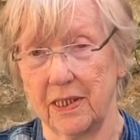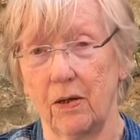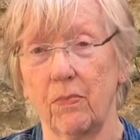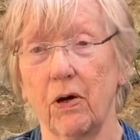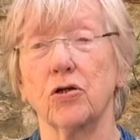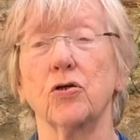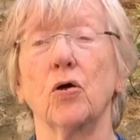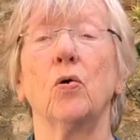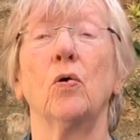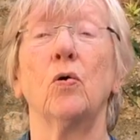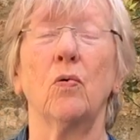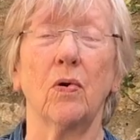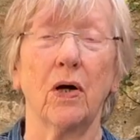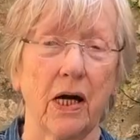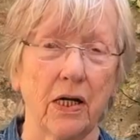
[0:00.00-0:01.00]
Because
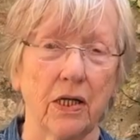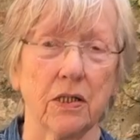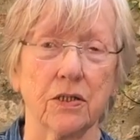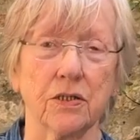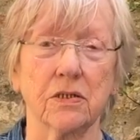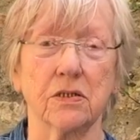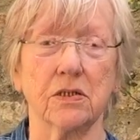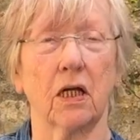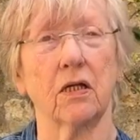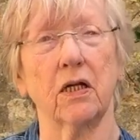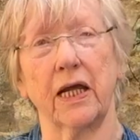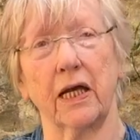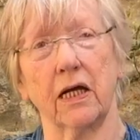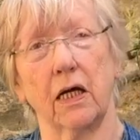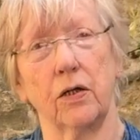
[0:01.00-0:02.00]
always, suddenly
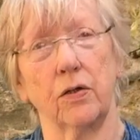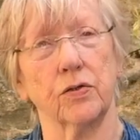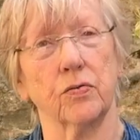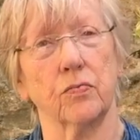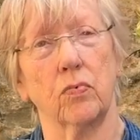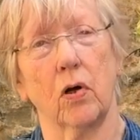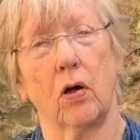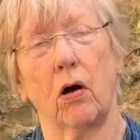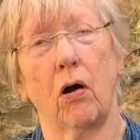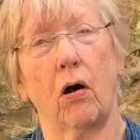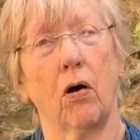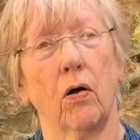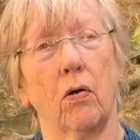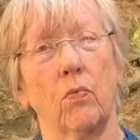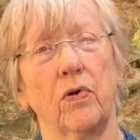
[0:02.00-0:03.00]
it goes
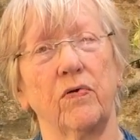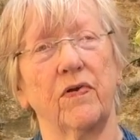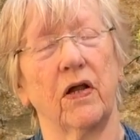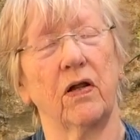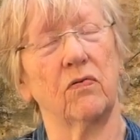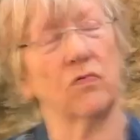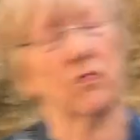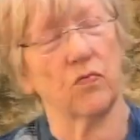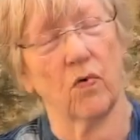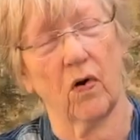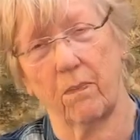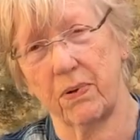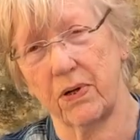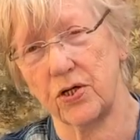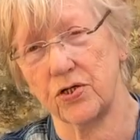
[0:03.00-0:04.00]
wrong and we've done
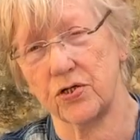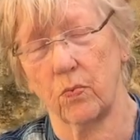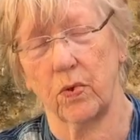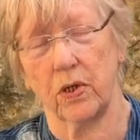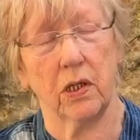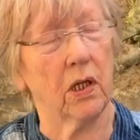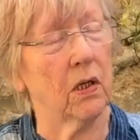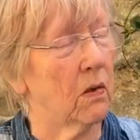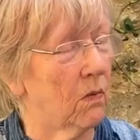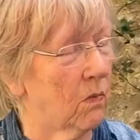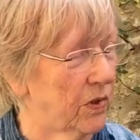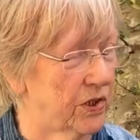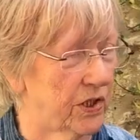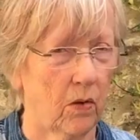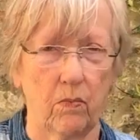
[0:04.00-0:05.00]
rubbish and we
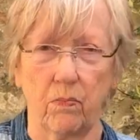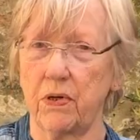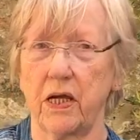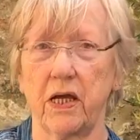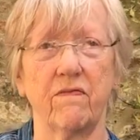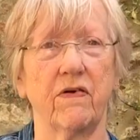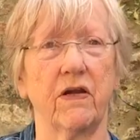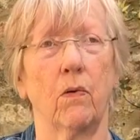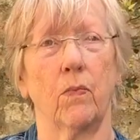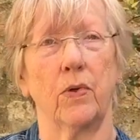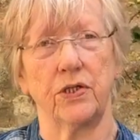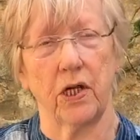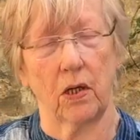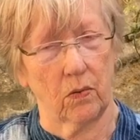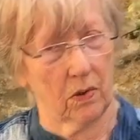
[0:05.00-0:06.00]
don't believe in it and we
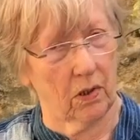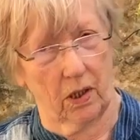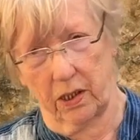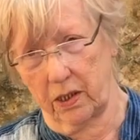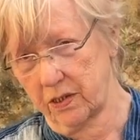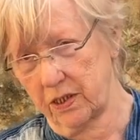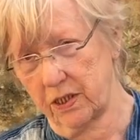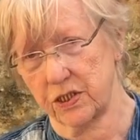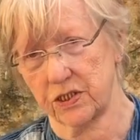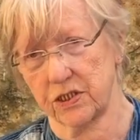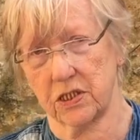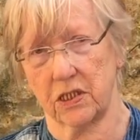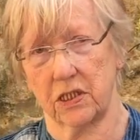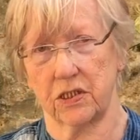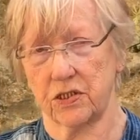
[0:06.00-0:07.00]
don't like this
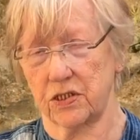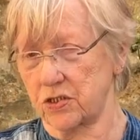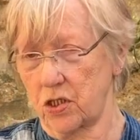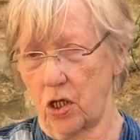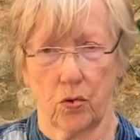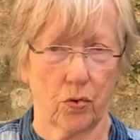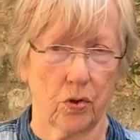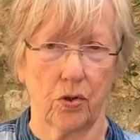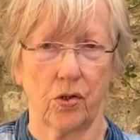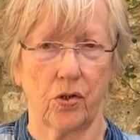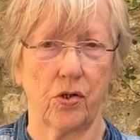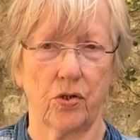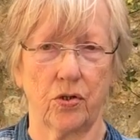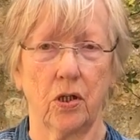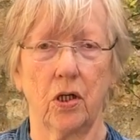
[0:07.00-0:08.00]
and this is no
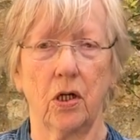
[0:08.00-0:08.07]
good.